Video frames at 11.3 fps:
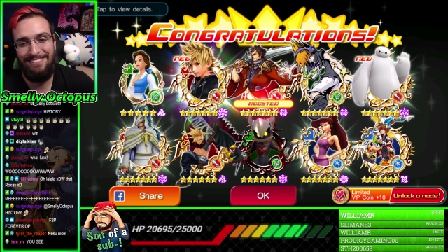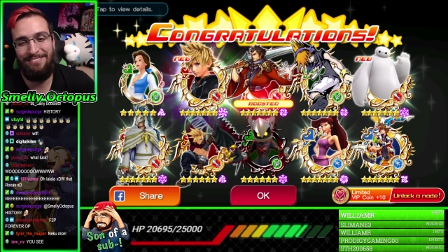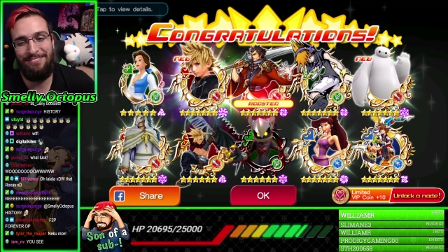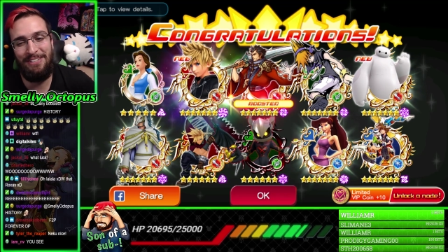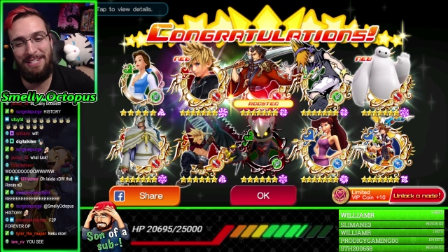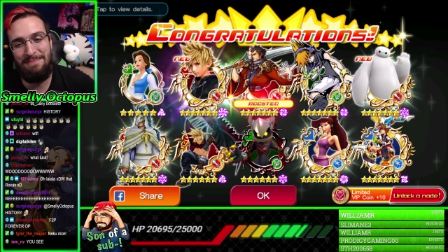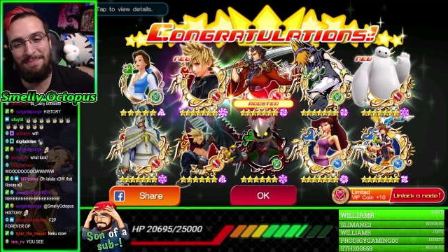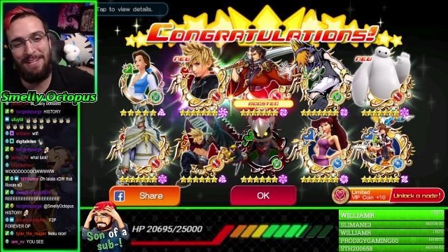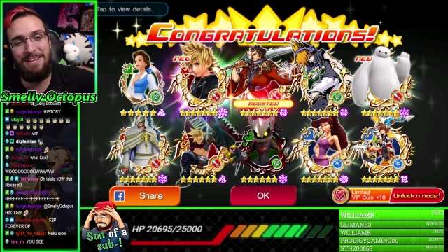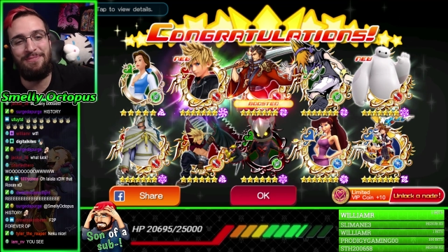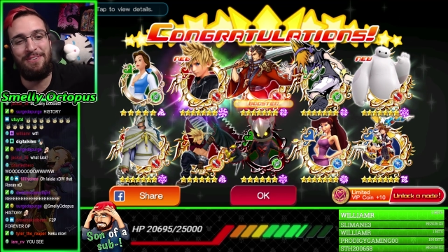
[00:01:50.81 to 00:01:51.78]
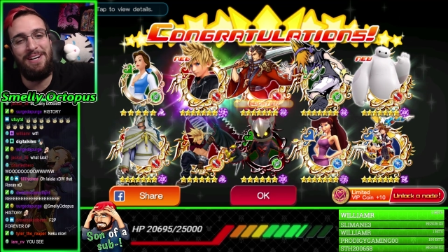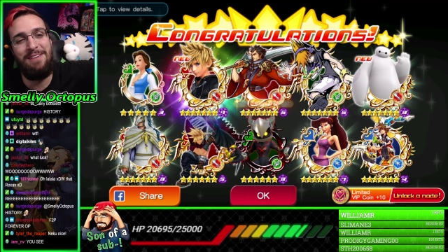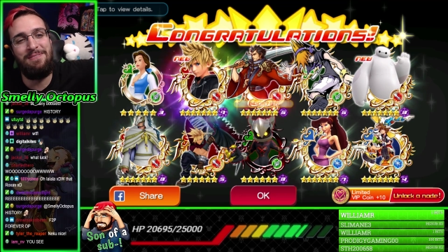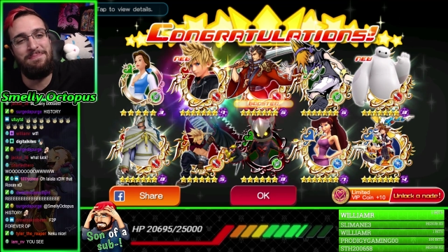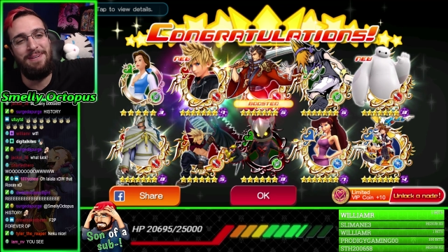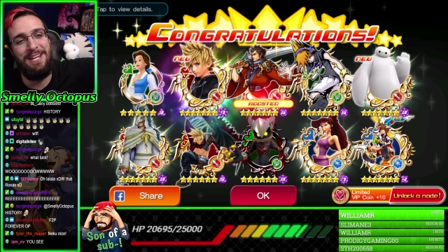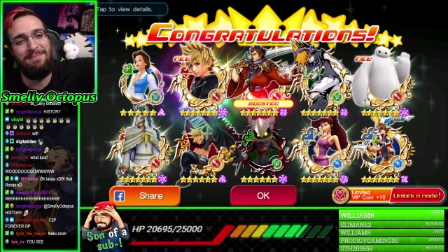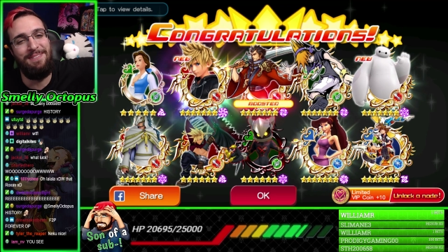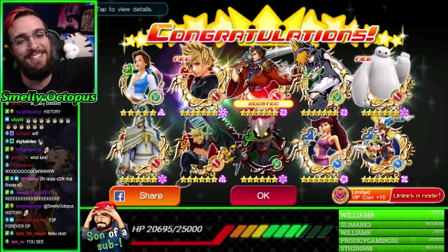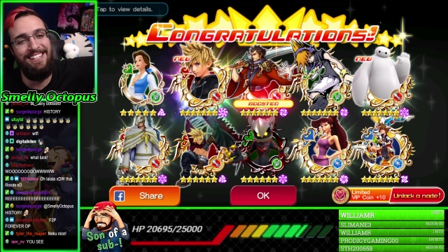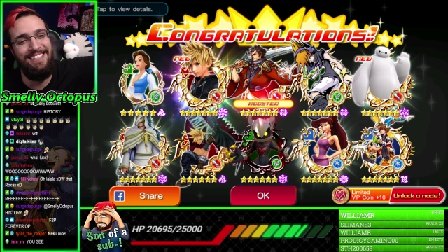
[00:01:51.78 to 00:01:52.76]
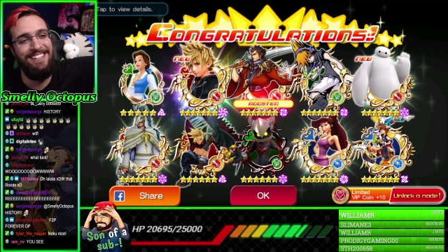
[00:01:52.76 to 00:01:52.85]
Free to play forever,
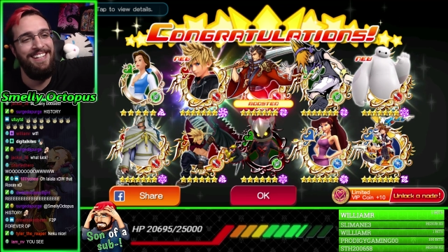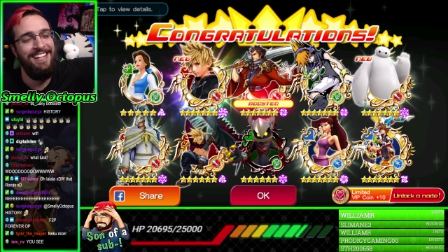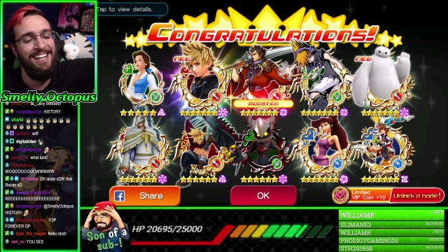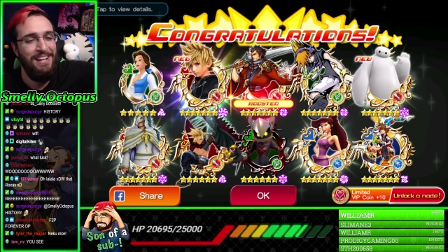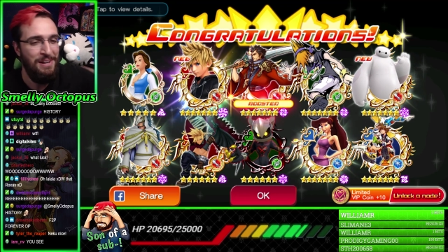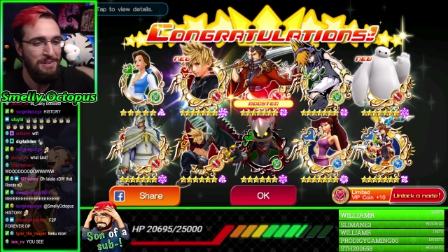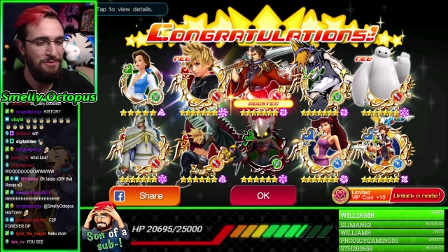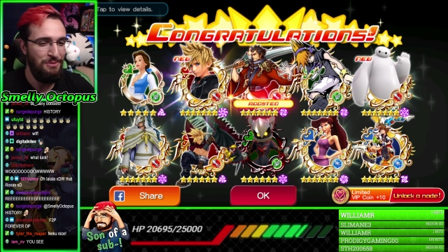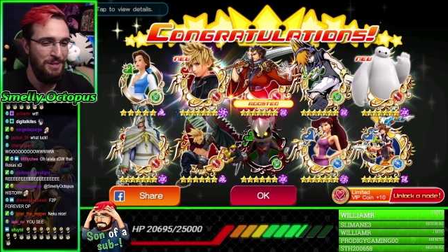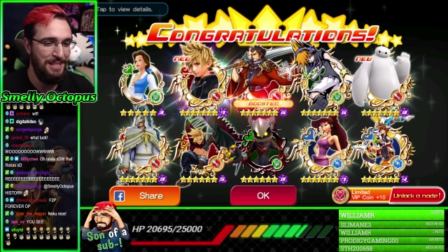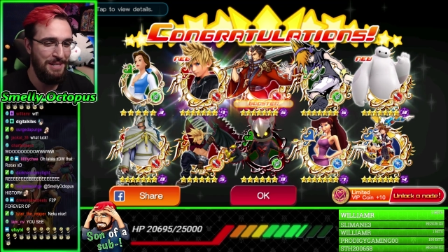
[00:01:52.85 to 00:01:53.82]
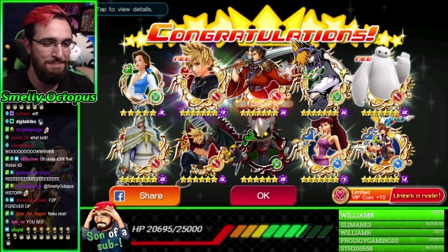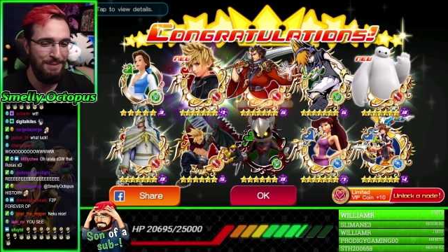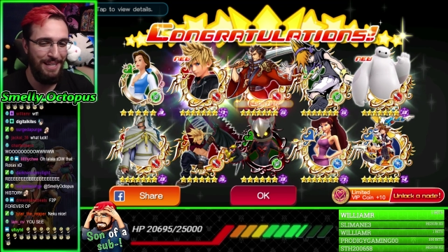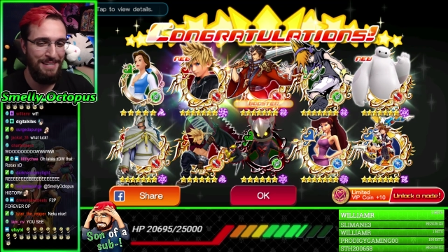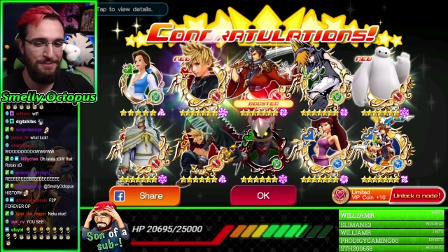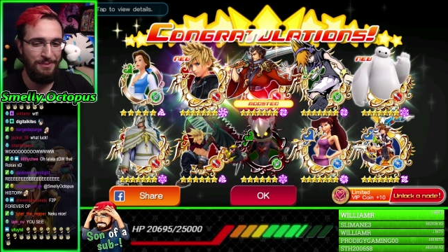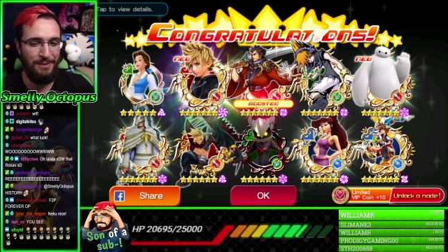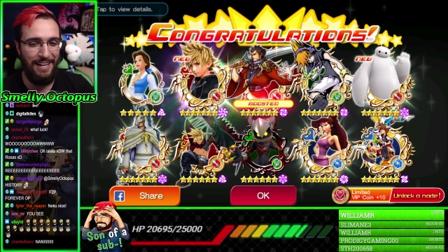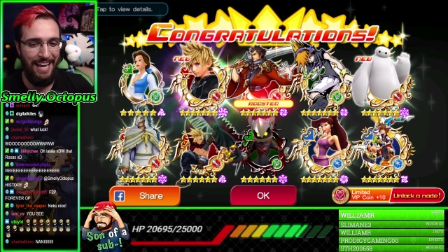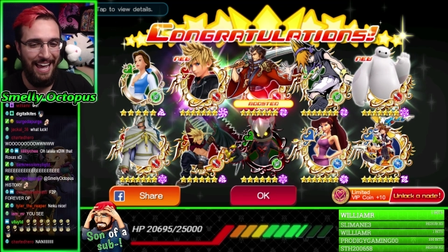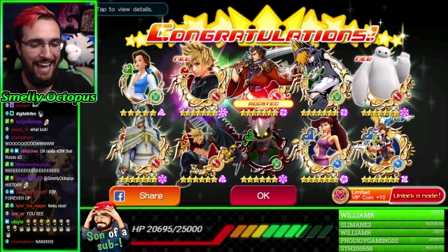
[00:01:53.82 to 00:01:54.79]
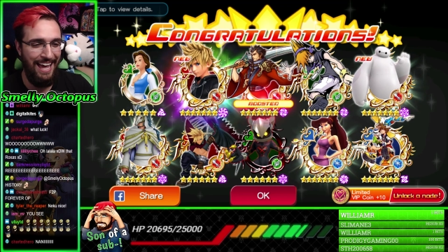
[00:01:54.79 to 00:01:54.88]
baby. Free to play
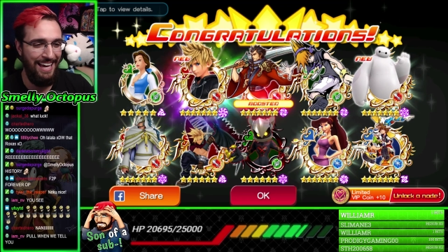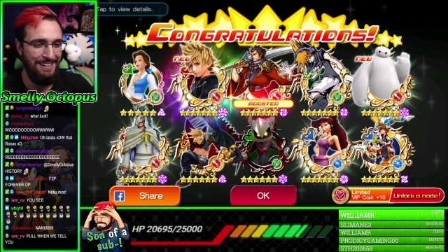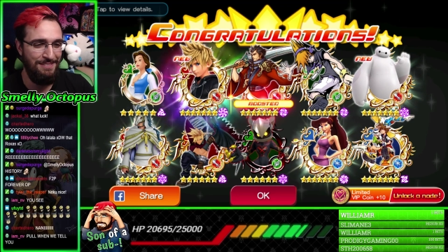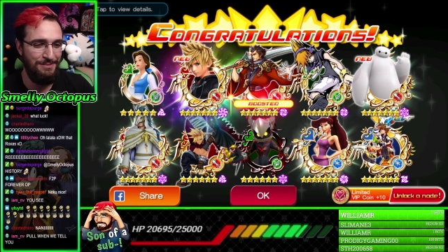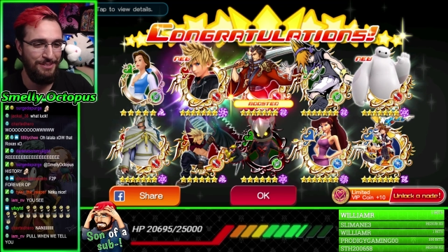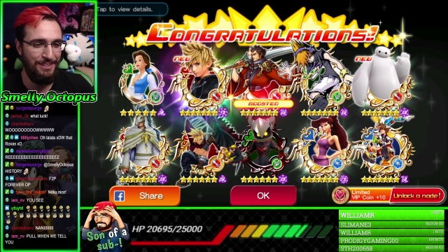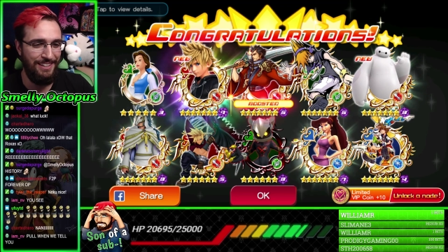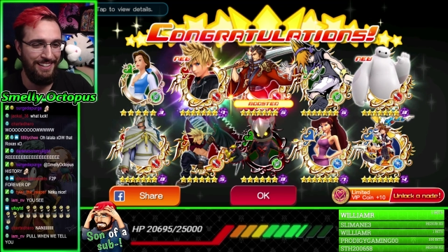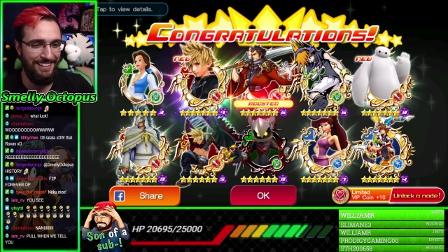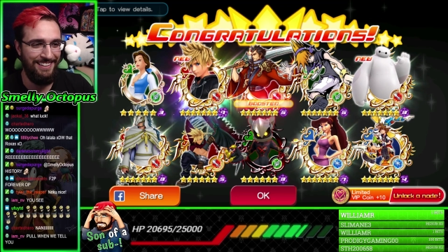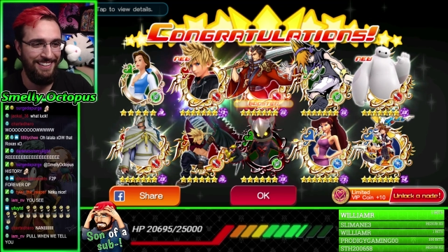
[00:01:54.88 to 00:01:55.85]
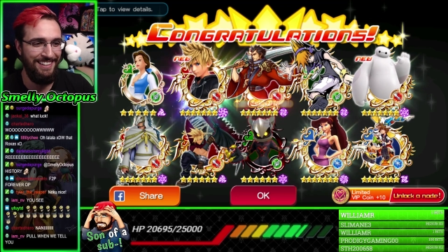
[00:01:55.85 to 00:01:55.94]
forever.